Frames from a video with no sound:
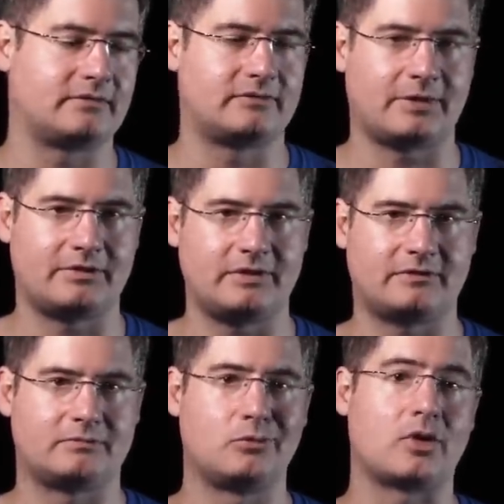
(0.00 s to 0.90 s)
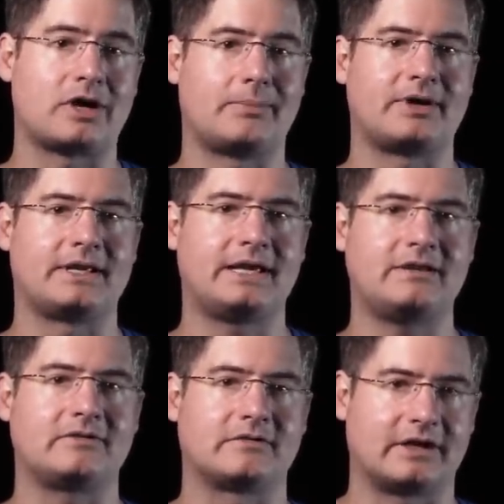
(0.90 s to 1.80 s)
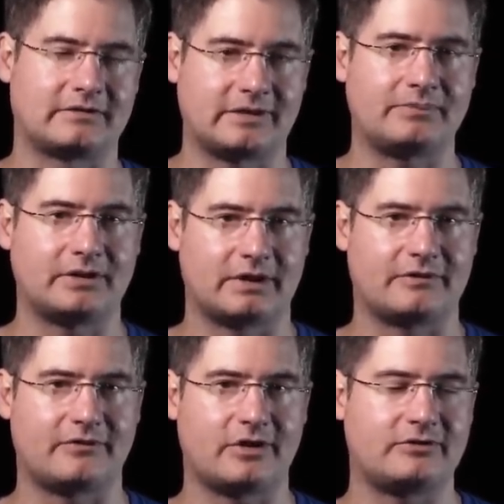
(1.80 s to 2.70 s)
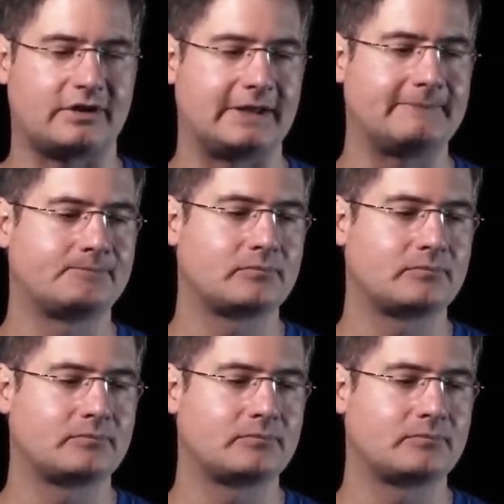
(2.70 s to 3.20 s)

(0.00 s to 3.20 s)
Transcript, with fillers: some of these more complicated cases, like something like Farsi